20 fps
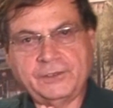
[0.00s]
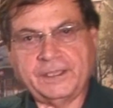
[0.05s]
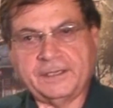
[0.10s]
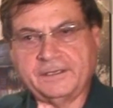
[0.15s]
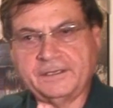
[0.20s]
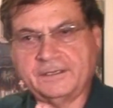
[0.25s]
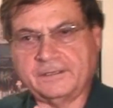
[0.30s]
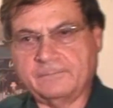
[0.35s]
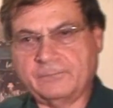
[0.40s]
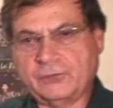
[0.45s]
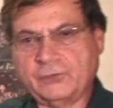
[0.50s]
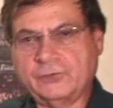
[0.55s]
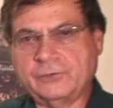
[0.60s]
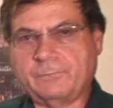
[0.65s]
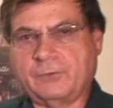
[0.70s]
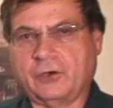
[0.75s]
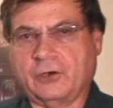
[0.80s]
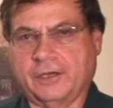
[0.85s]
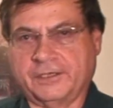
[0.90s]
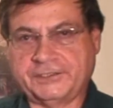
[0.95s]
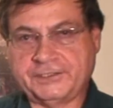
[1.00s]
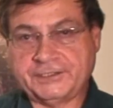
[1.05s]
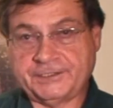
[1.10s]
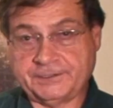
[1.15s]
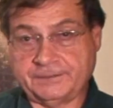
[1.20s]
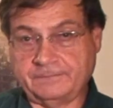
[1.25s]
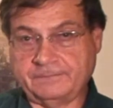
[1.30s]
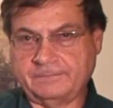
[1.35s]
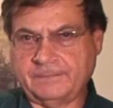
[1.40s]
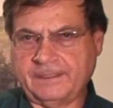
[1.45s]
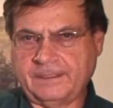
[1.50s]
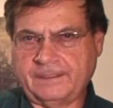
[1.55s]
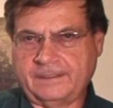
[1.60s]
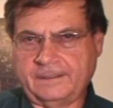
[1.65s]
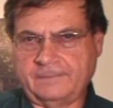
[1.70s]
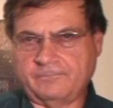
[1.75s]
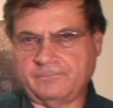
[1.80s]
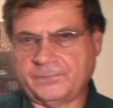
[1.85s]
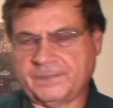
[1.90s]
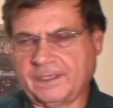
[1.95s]
getting computer parts,
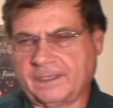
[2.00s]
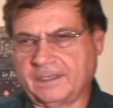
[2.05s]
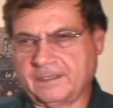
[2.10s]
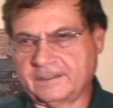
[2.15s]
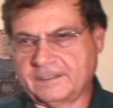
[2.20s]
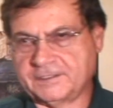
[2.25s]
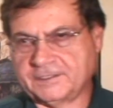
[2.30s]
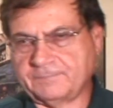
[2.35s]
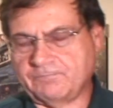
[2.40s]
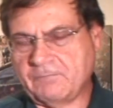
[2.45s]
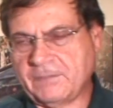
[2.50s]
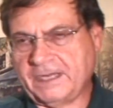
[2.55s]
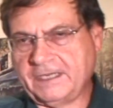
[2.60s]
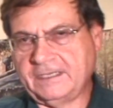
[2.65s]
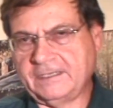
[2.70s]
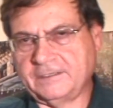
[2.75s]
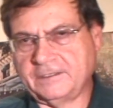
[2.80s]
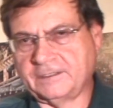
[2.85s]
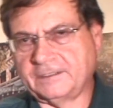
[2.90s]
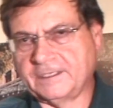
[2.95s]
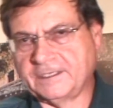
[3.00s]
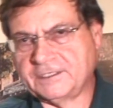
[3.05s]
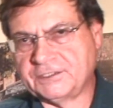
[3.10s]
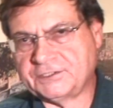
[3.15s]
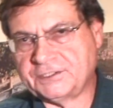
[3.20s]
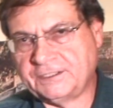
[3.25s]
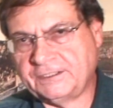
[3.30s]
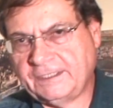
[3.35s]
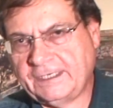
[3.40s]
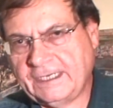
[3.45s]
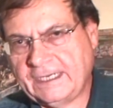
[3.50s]
because many of the things